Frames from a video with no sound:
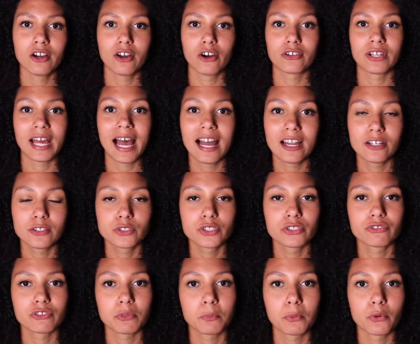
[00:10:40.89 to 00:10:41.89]
on how
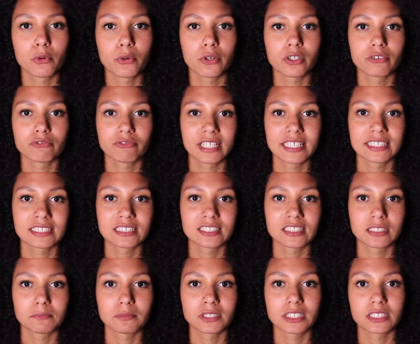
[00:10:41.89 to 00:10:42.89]
to report
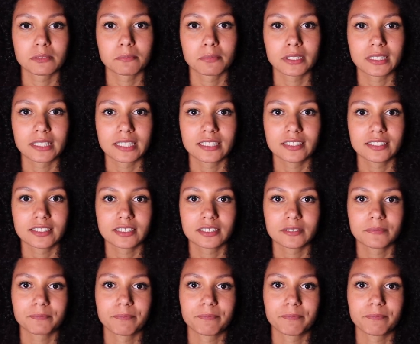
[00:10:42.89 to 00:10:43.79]
racism to the police.